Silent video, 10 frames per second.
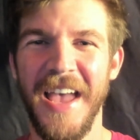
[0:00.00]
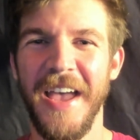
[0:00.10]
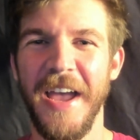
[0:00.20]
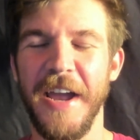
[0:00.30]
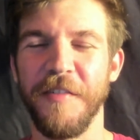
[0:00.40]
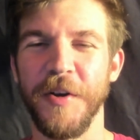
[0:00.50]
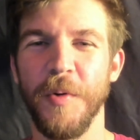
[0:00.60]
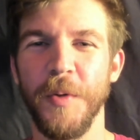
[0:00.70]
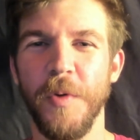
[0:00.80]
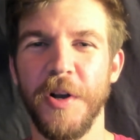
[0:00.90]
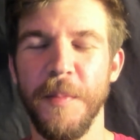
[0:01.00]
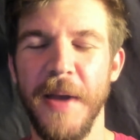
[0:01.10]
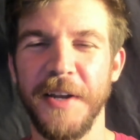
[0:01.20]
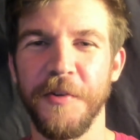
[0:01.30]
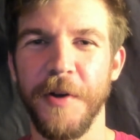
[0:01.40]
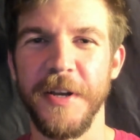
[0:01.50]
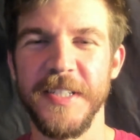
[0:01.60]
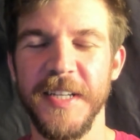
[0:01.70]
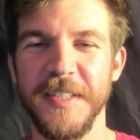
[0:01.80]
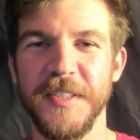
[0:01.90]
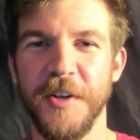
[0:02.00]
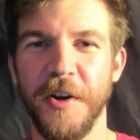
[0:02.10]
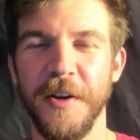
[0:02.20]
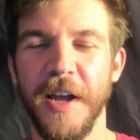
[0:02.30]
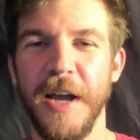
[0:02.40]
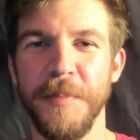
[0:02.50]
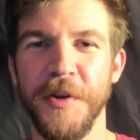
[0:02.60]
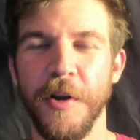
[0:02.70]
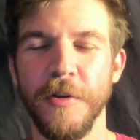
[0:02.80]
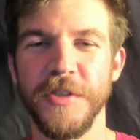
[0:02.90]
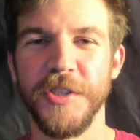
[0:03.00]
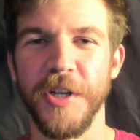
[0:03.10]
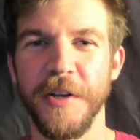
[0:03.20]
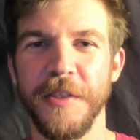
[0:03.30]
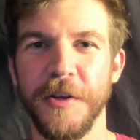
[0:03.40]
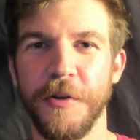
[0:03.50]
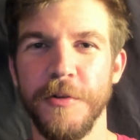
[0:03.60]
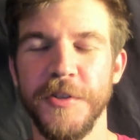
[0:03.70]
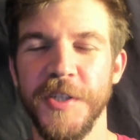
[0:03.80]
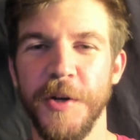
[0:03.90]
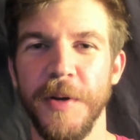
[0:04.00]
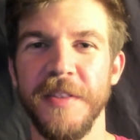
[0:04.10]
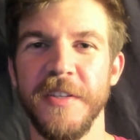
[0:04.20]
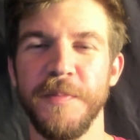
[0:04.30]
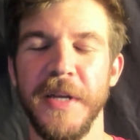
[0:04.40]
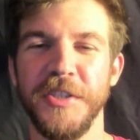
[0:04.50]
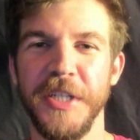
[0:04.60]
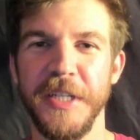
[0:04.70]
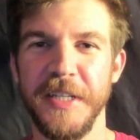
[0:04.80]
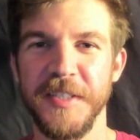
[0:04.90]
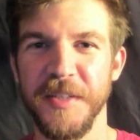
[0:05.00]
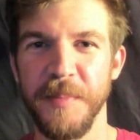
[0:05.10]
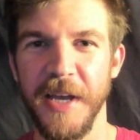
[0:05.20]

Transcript: Hey everyone, welcome back to Ready Set Start. I'm your host Jonathan Caruso, and this bedsheet needs to be